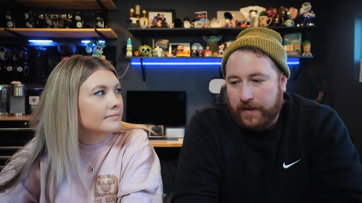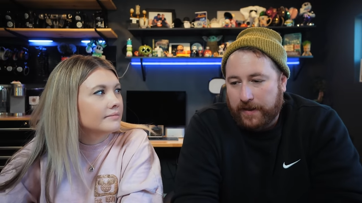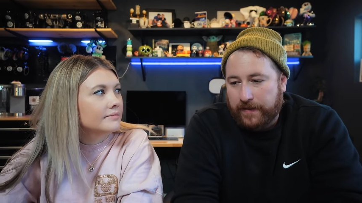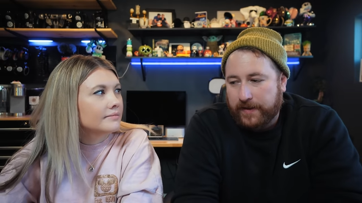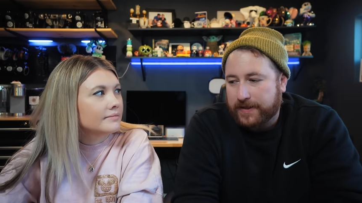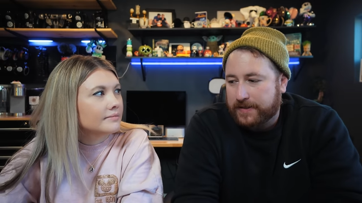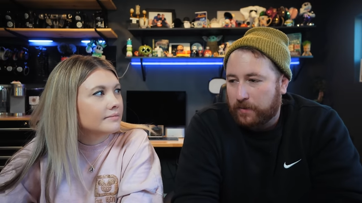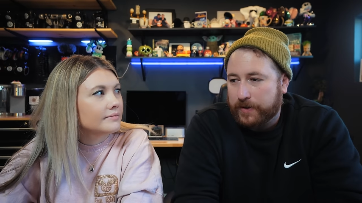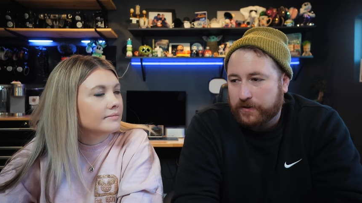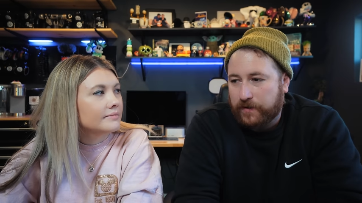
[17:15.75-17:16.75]
Speaker 1: i think that's so
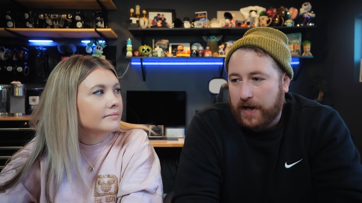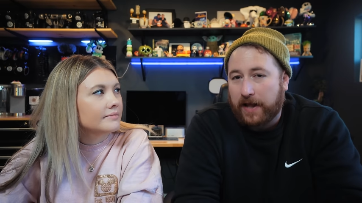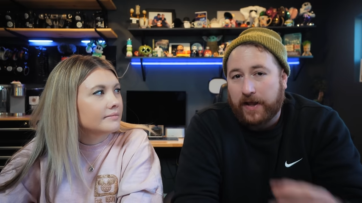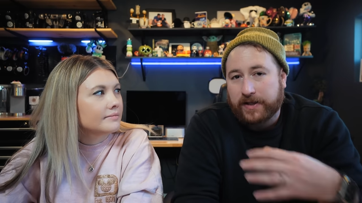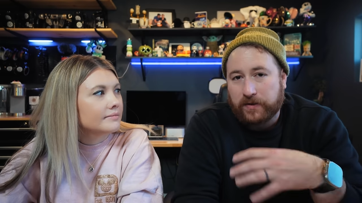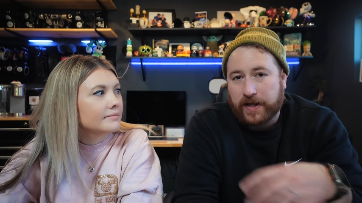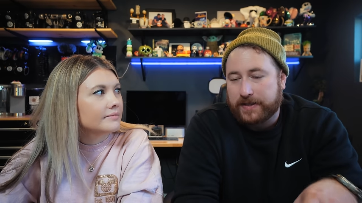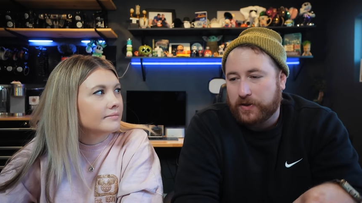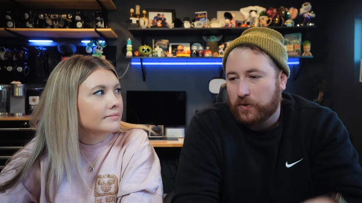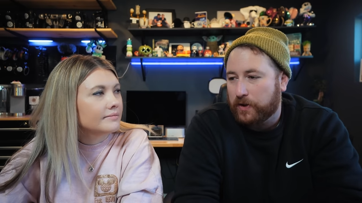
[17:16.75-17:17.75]
much fun i like doing that
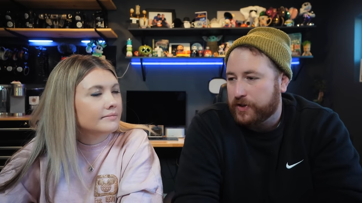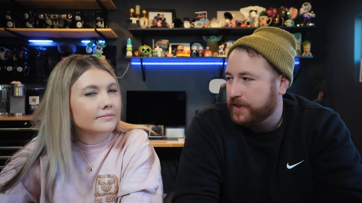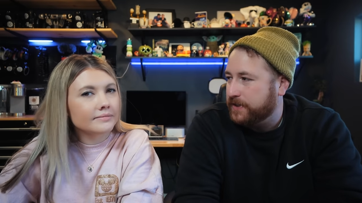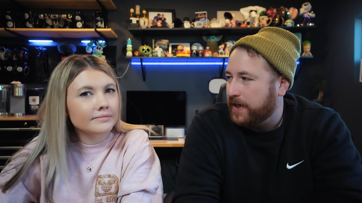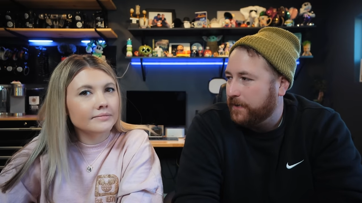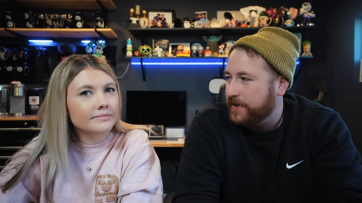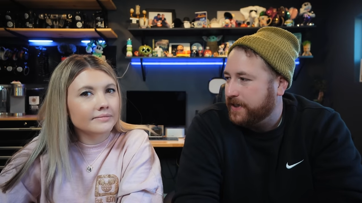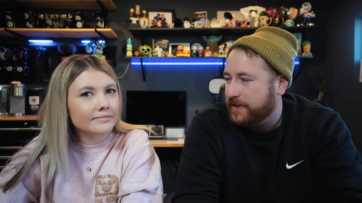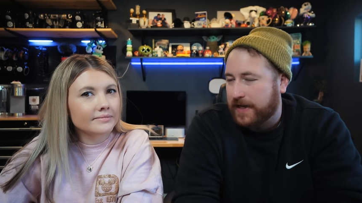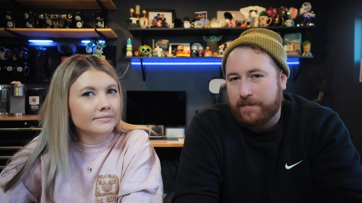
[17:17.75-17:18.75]
too where it's just i want to
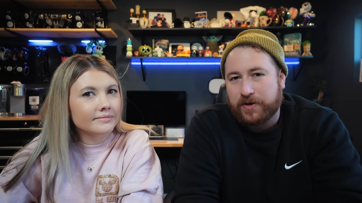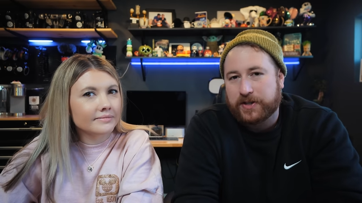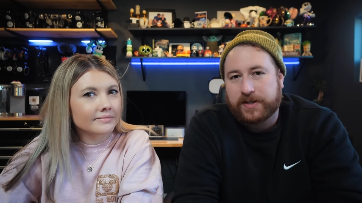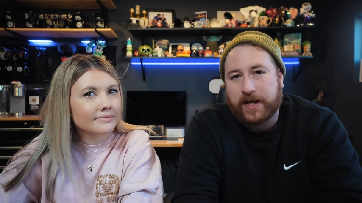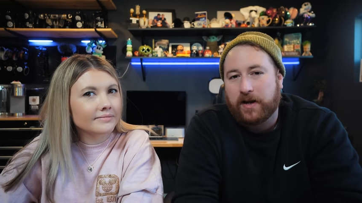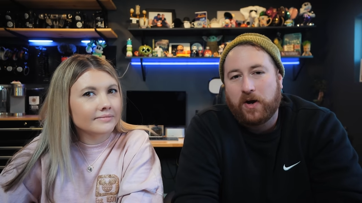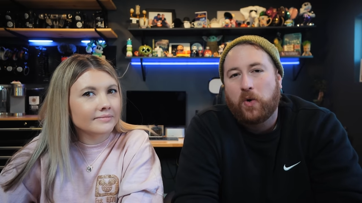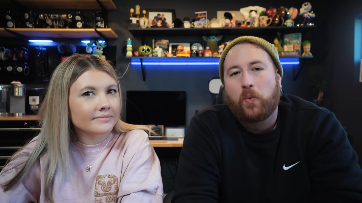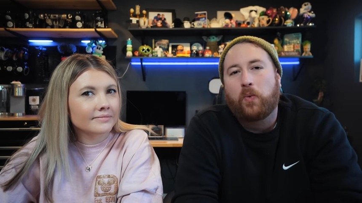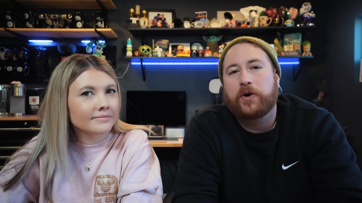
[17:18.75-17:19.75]
take a time and just like
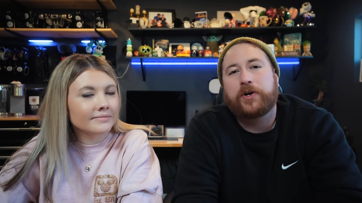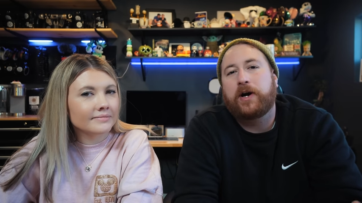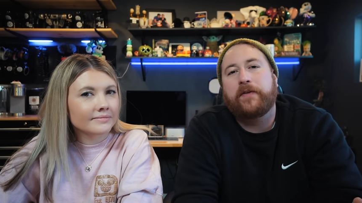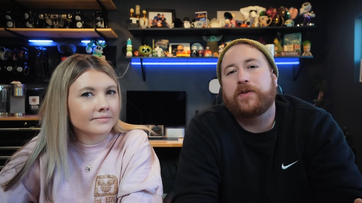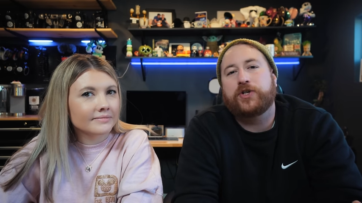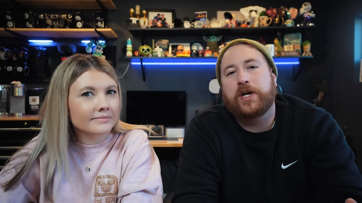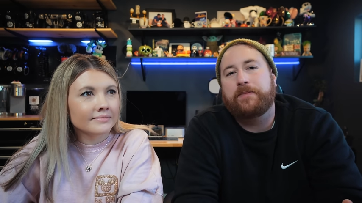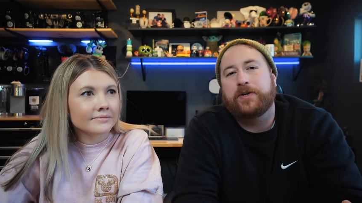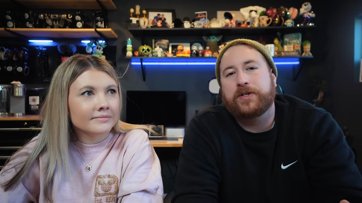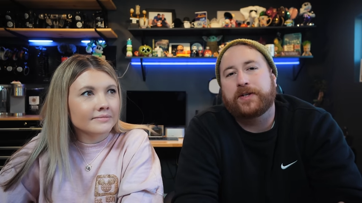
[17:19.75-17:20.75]
mm-hmm. wander around the ship
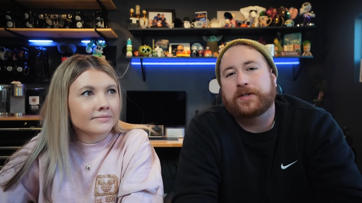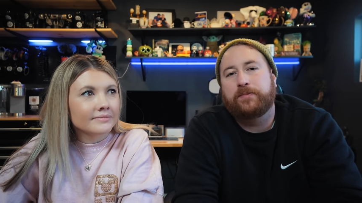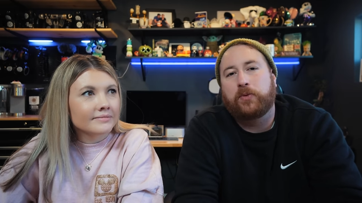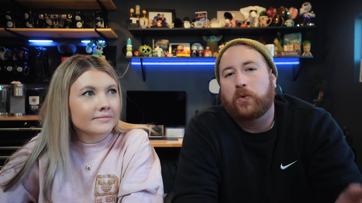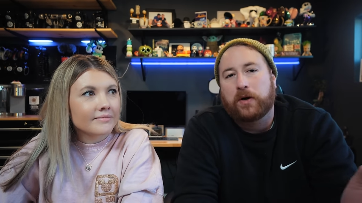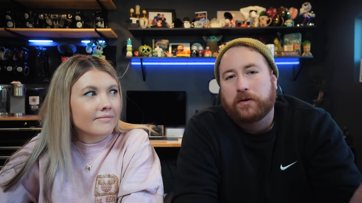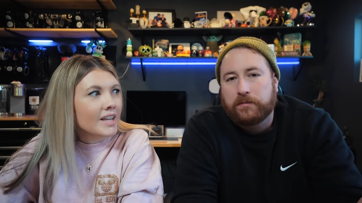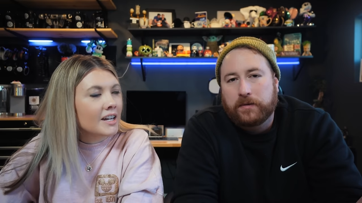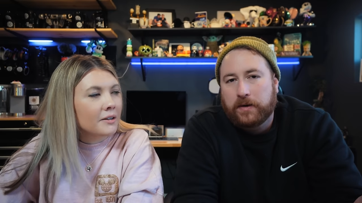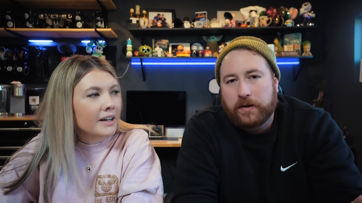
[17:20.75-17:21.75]
and just explore
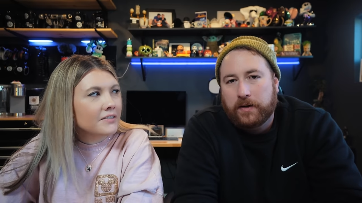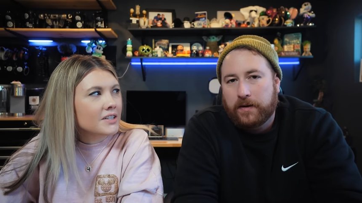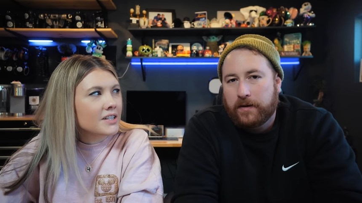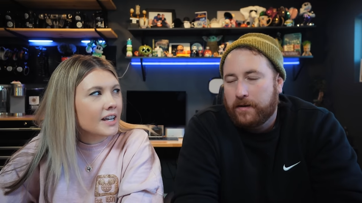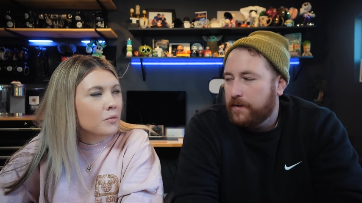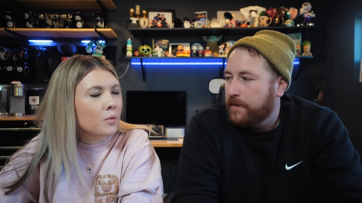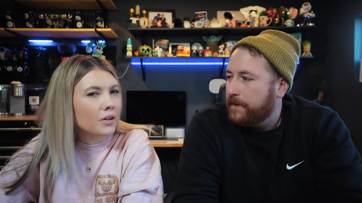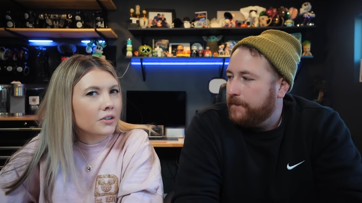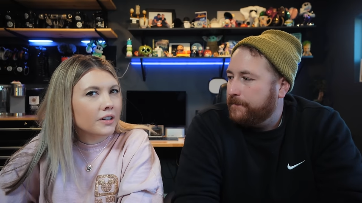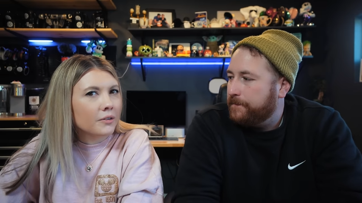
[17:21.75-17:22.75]
Speaker 2: and i'd have to say
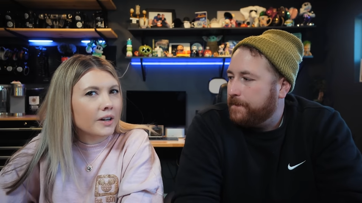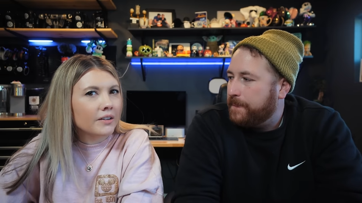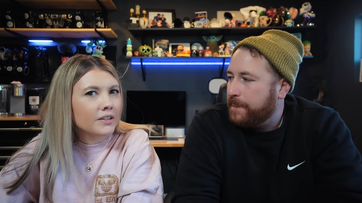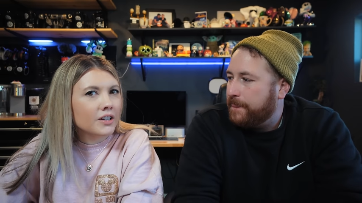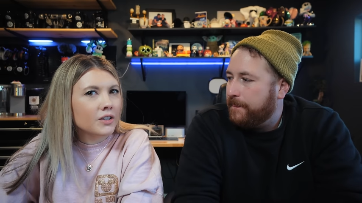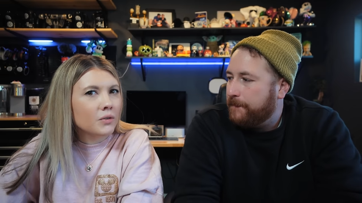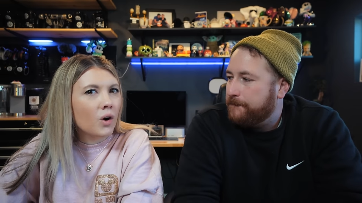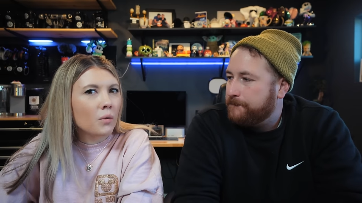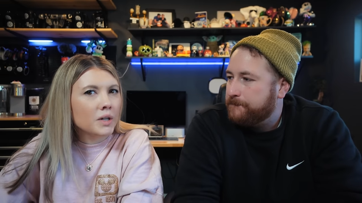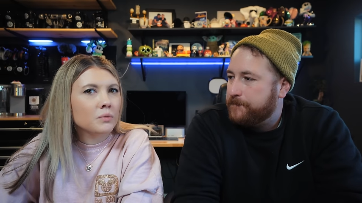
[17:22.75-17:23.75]
wandering around you
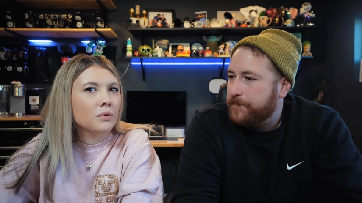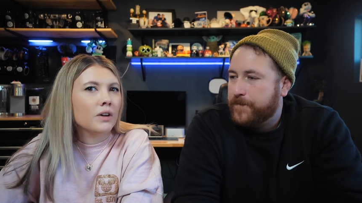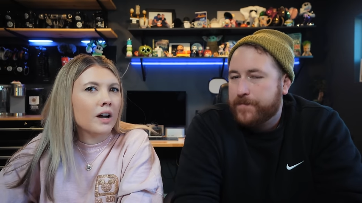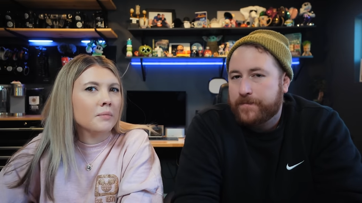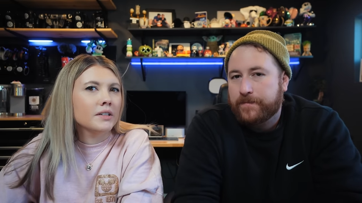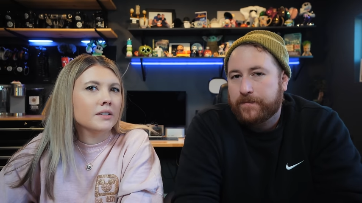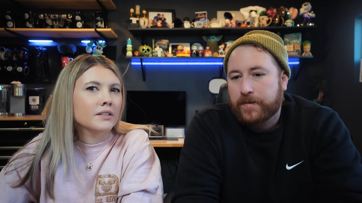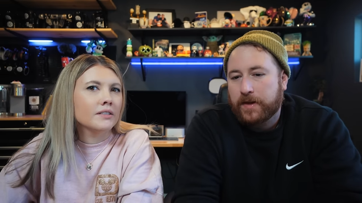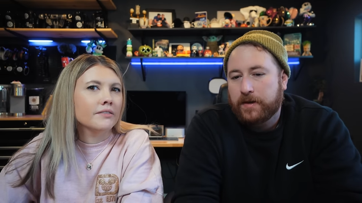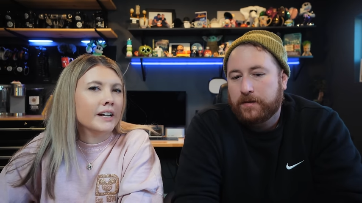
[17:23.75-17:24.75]
always will come
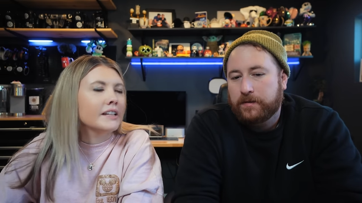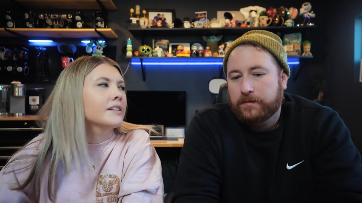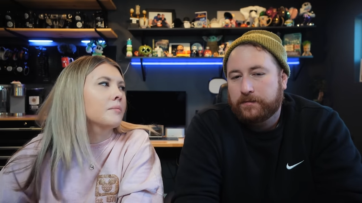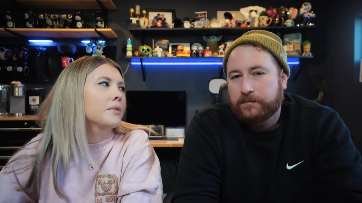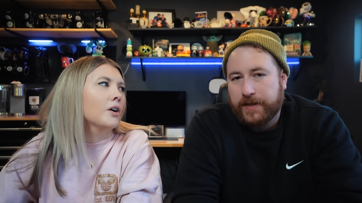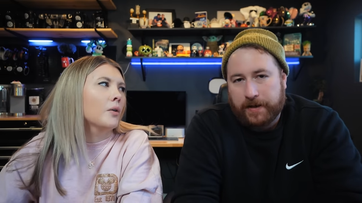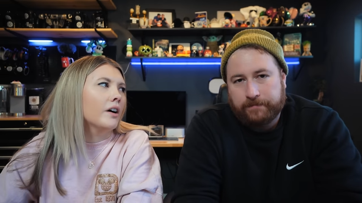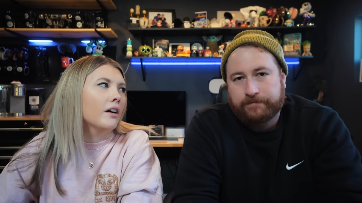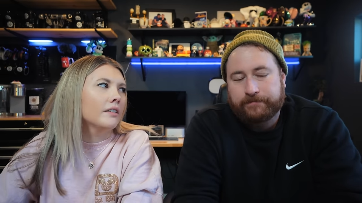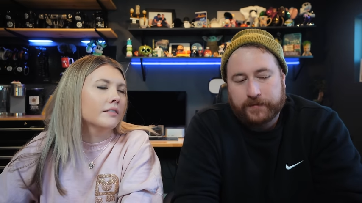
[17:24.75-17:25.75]
into finding something yep. going
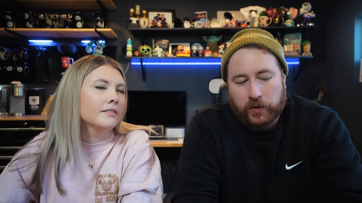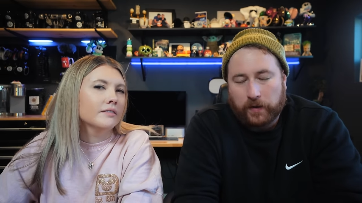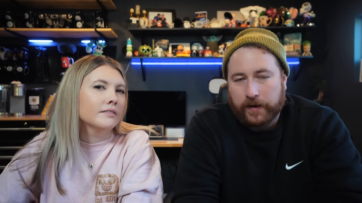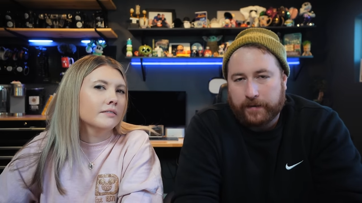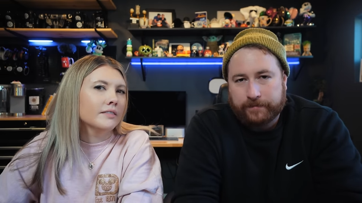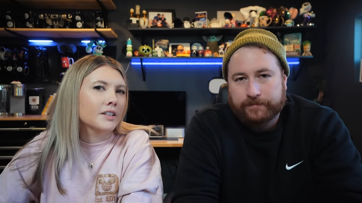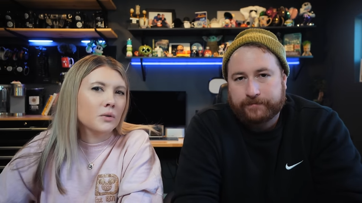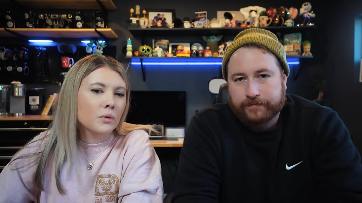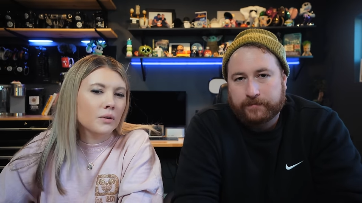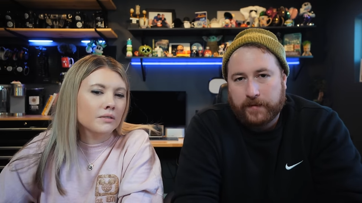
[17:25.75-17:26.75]
on totally that's
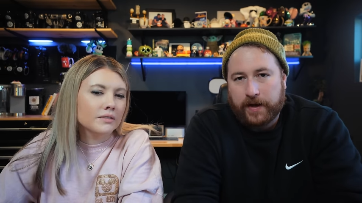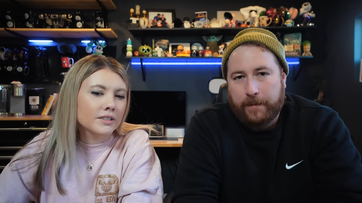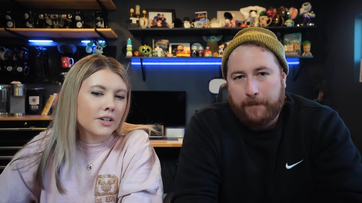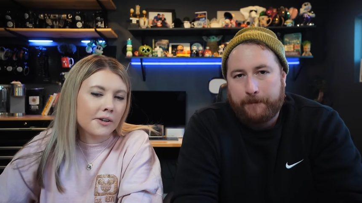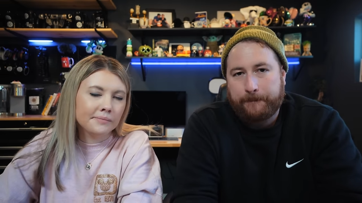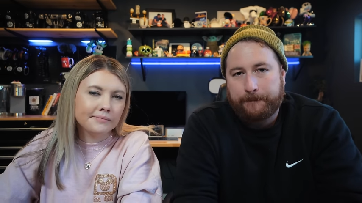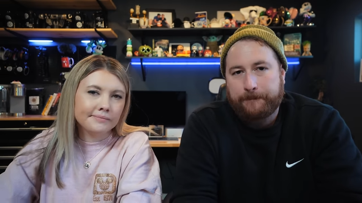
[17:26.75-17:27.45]
cool yeah so